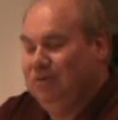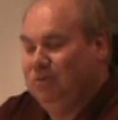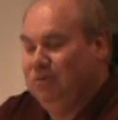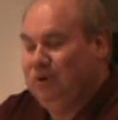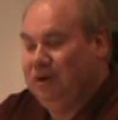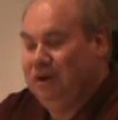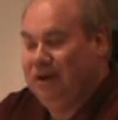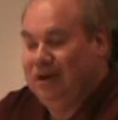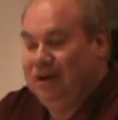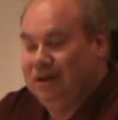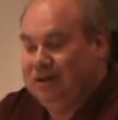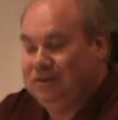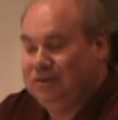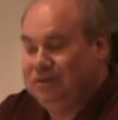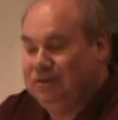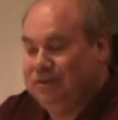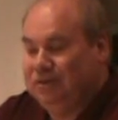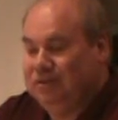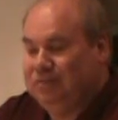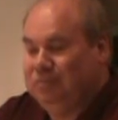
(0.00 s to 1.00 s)
We are
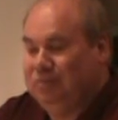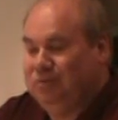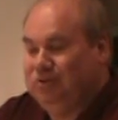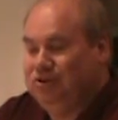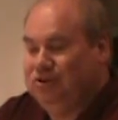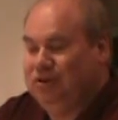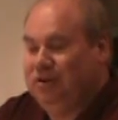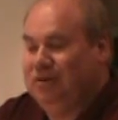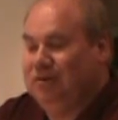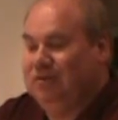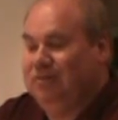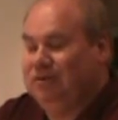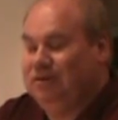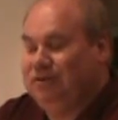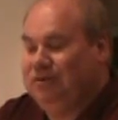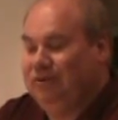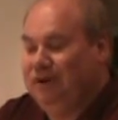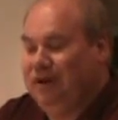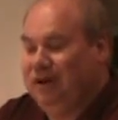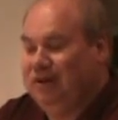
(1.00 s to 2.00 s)
still pushing and
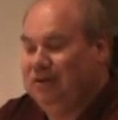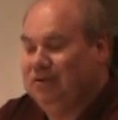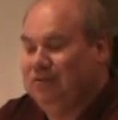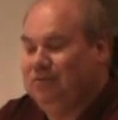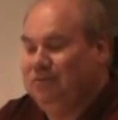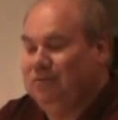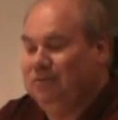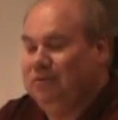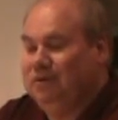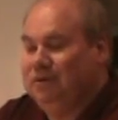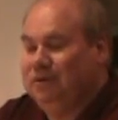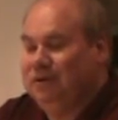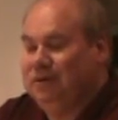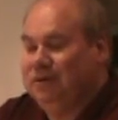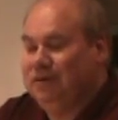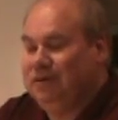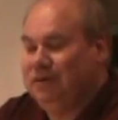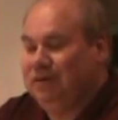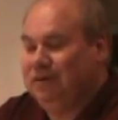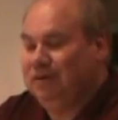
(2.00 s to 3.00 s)
trying to
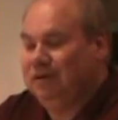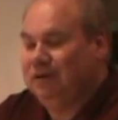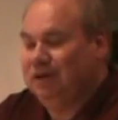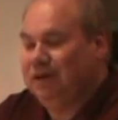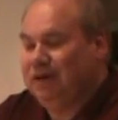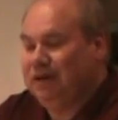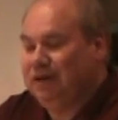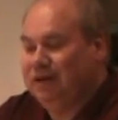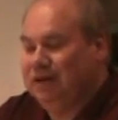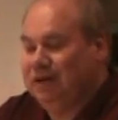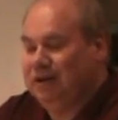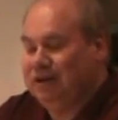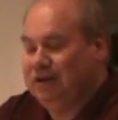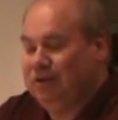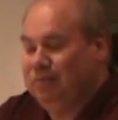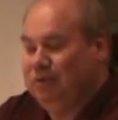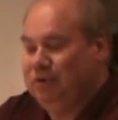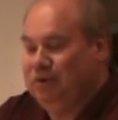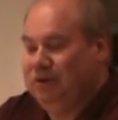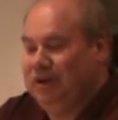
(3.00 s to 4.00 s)

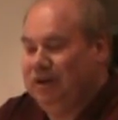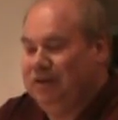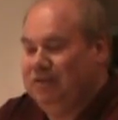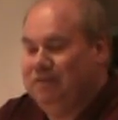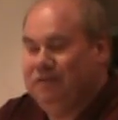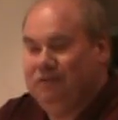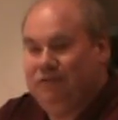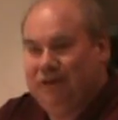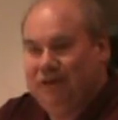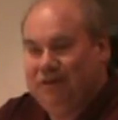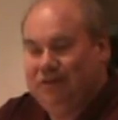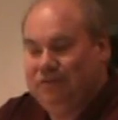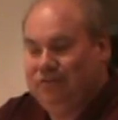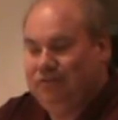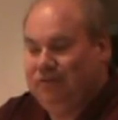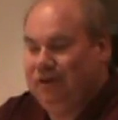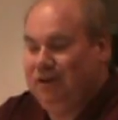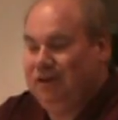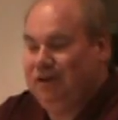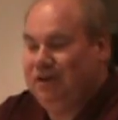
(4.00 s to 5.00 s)
accommodate Phase
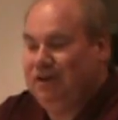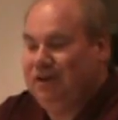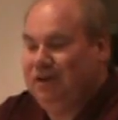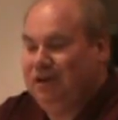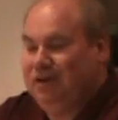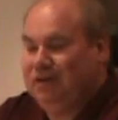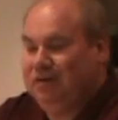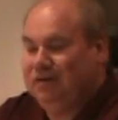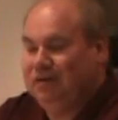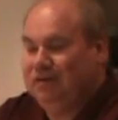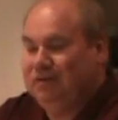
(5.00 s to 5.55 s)
three E